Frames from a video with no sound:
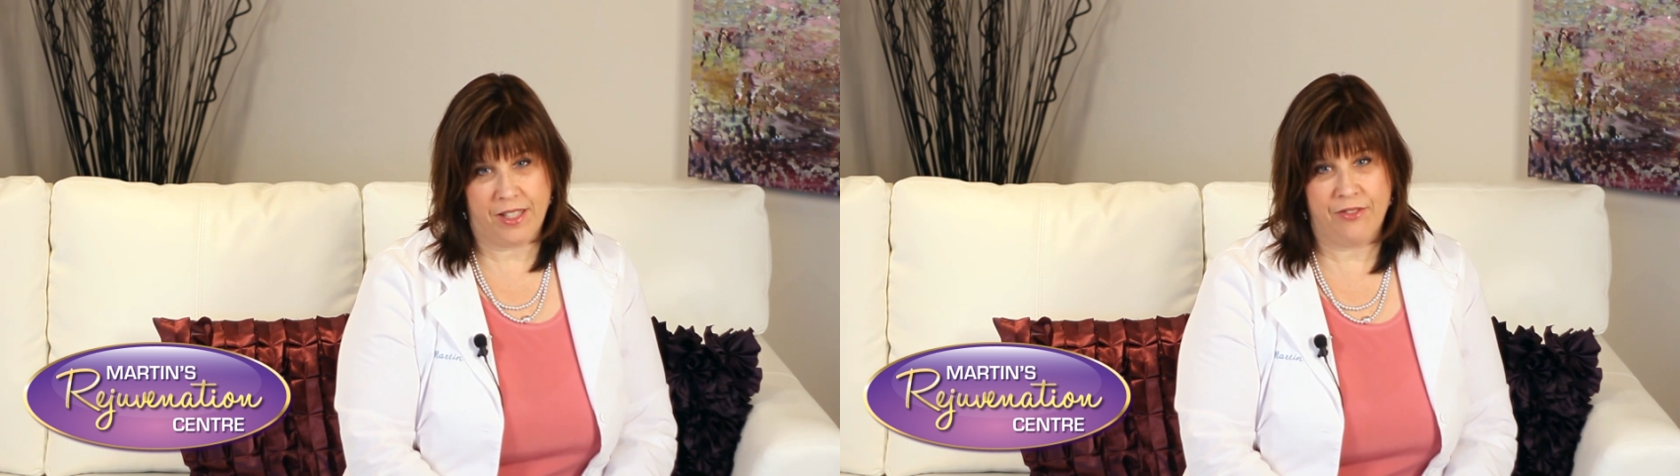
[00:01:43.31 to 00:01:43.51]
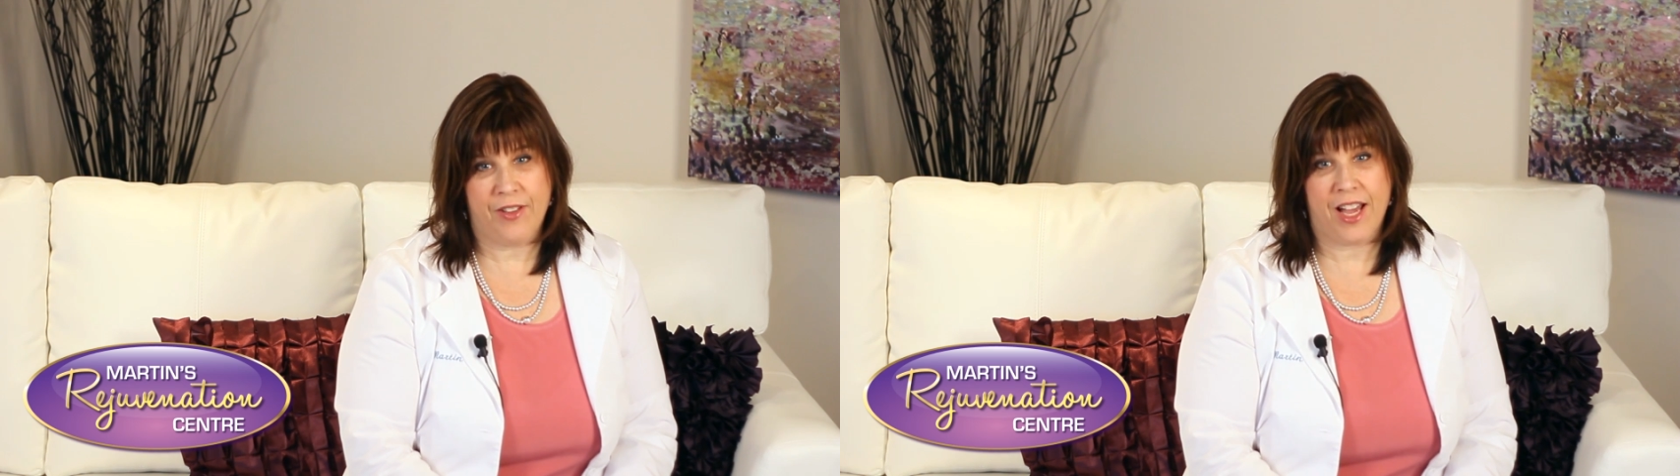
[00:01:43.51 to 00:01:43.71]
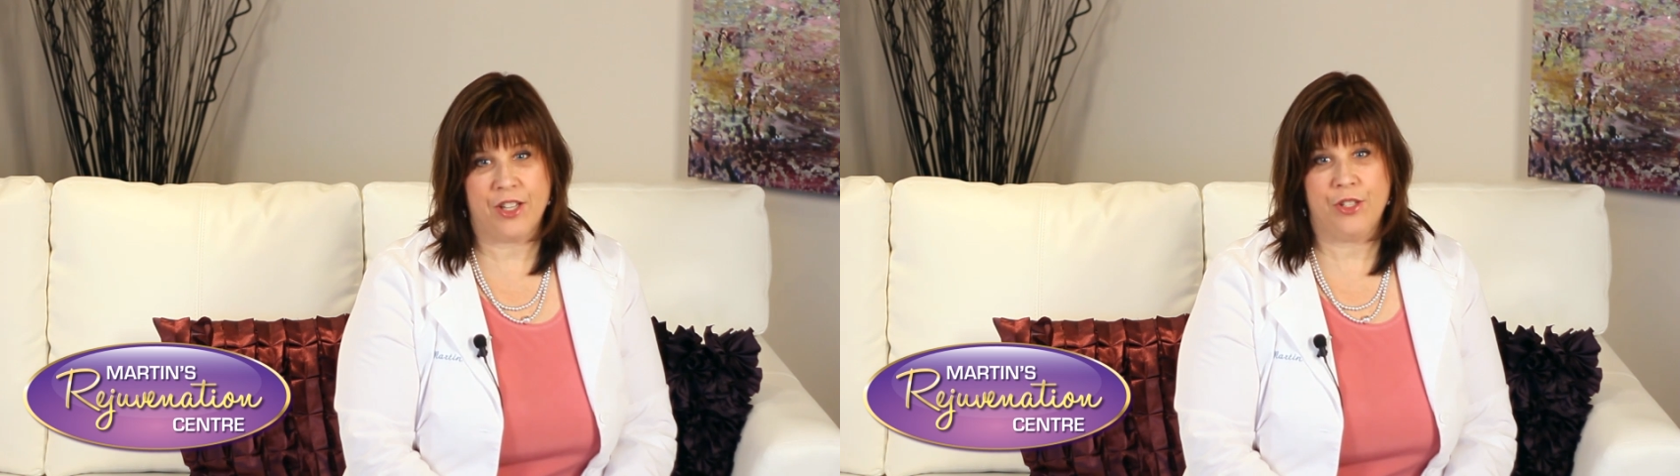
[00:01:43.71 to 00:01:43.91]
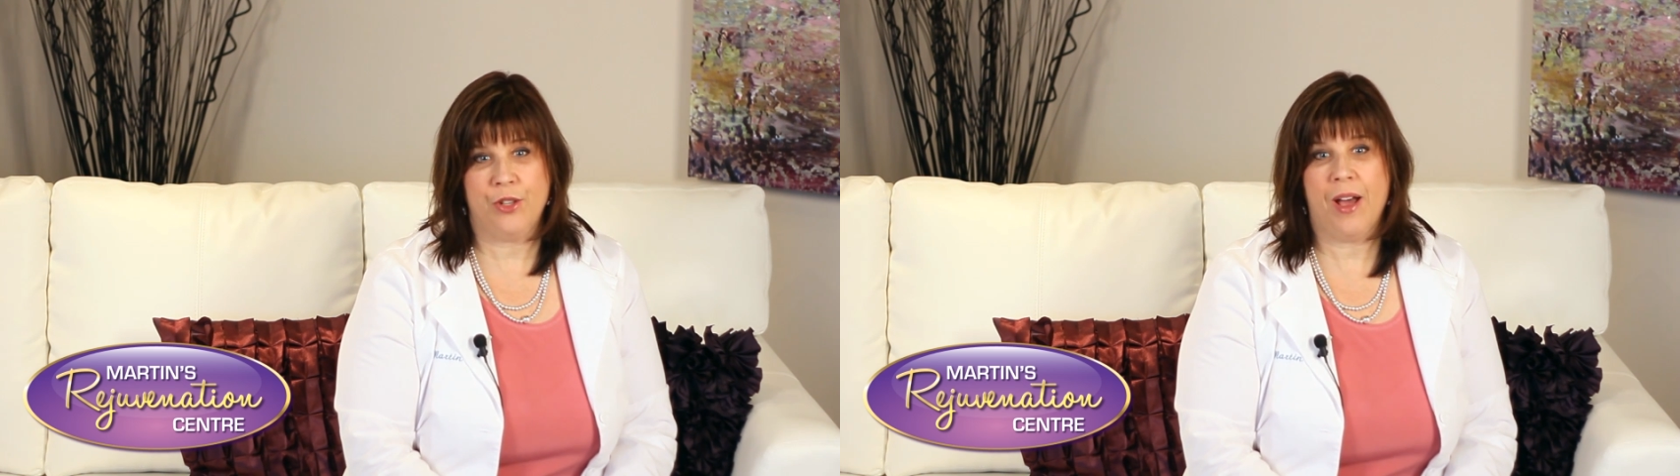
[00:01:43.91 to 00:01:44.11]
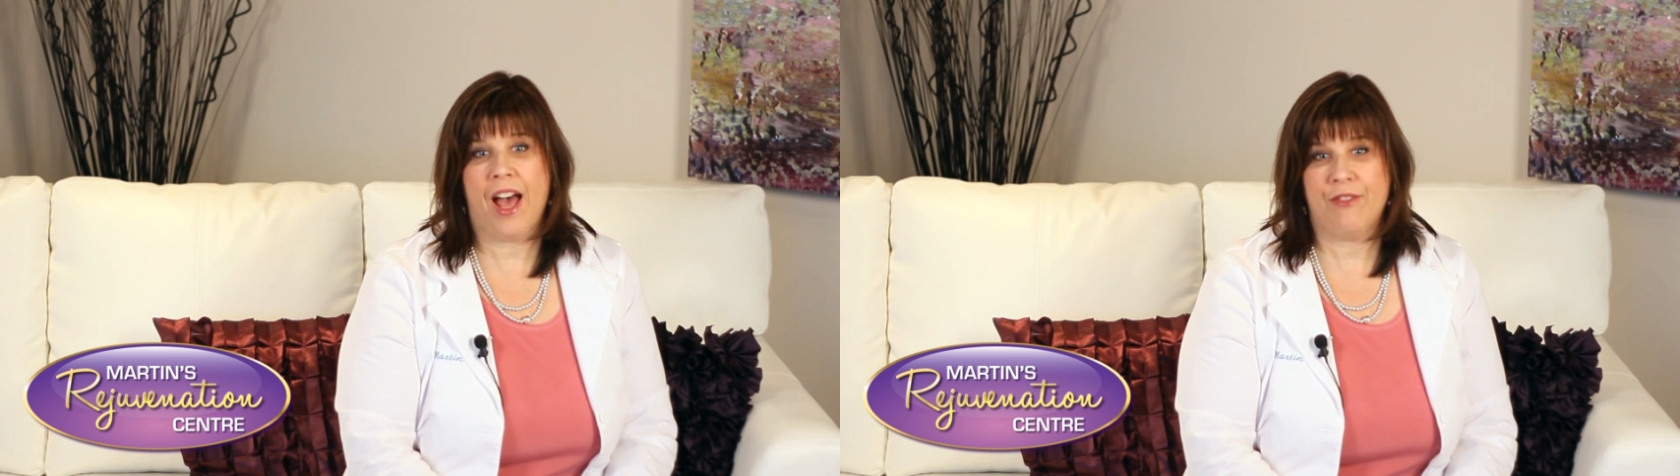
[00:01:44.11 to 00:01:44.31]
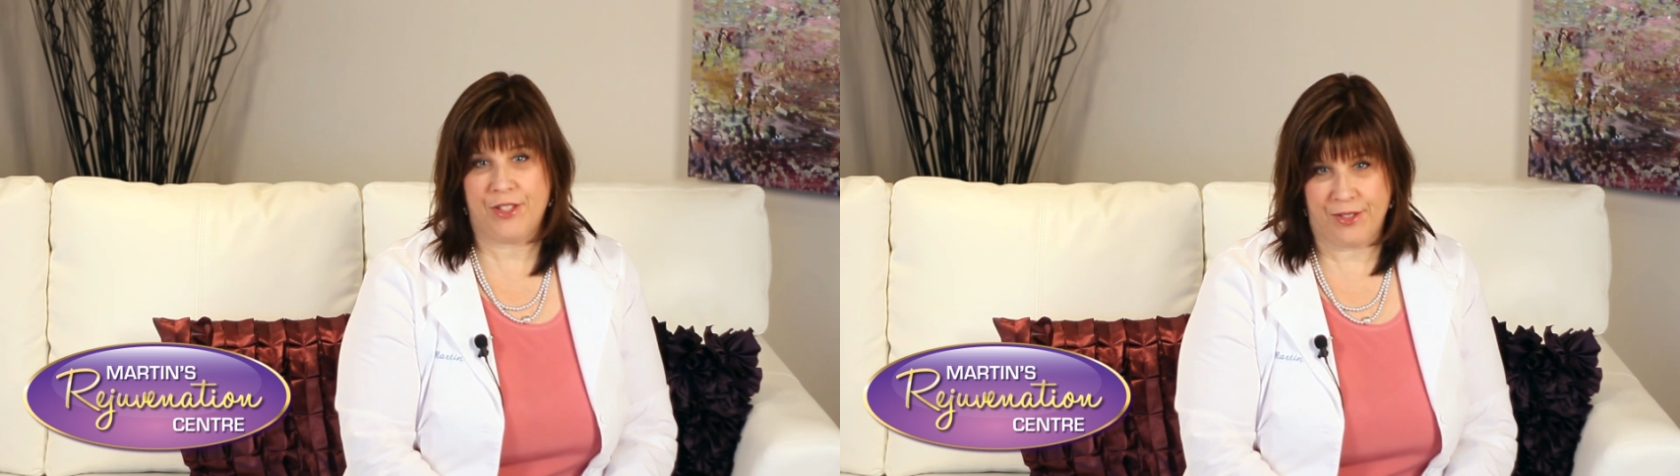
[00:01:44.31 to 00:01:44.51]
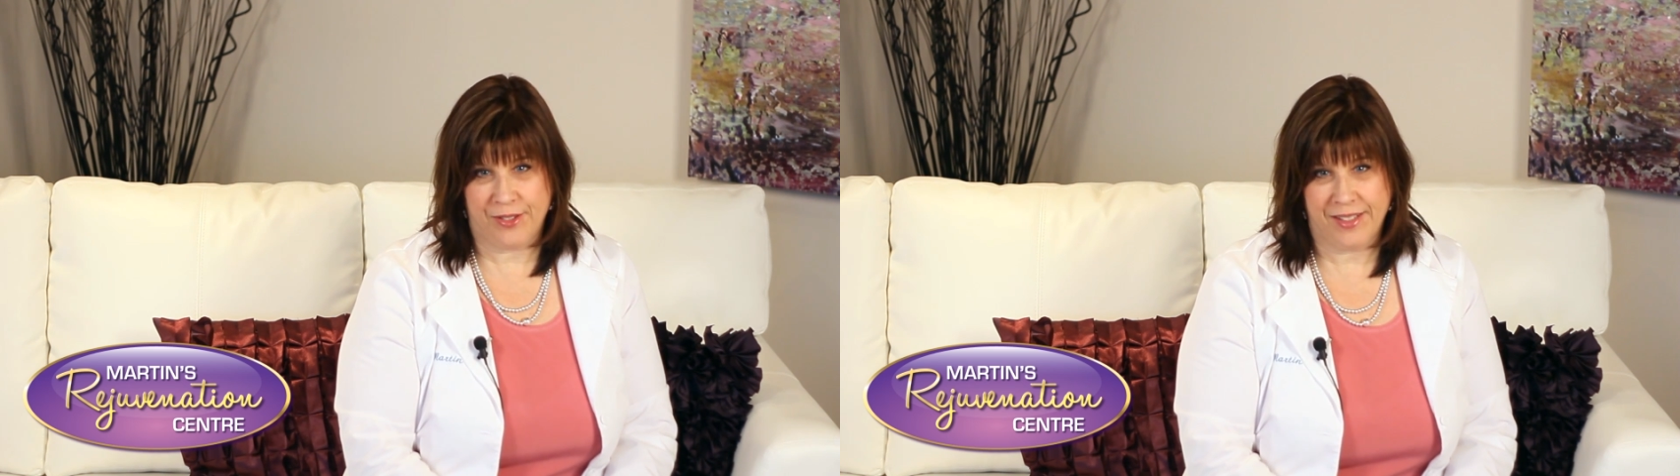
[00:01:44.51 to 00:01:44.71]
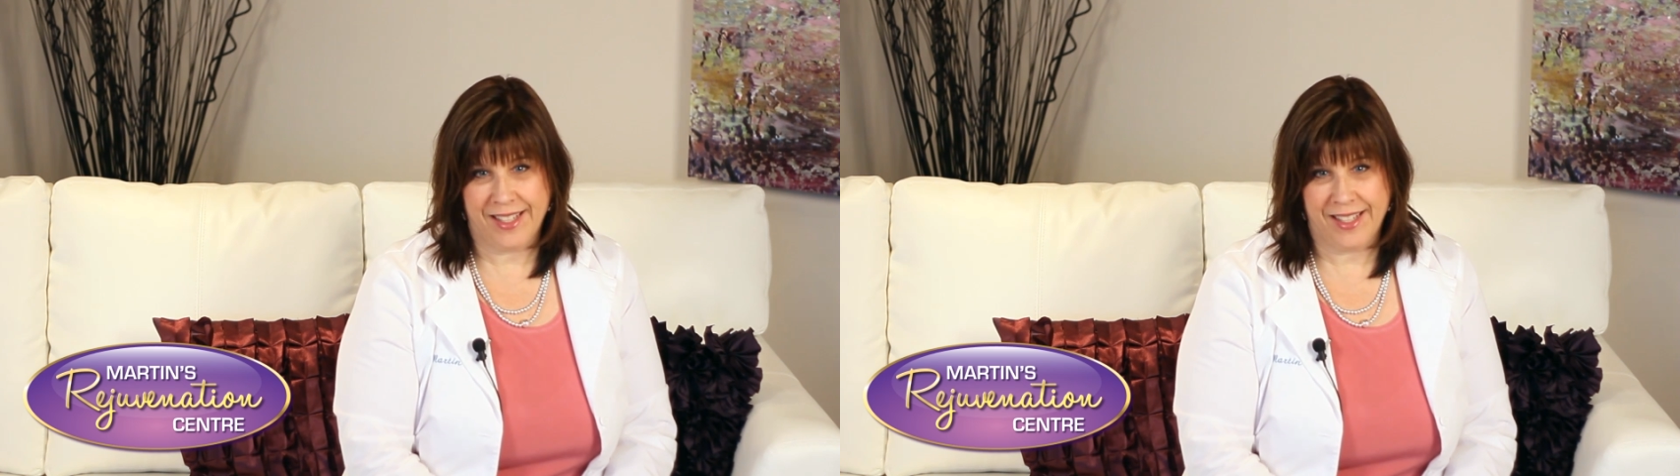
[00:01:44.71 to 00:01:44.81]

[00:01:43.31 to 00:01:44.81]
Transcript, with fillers: In fact, you have to.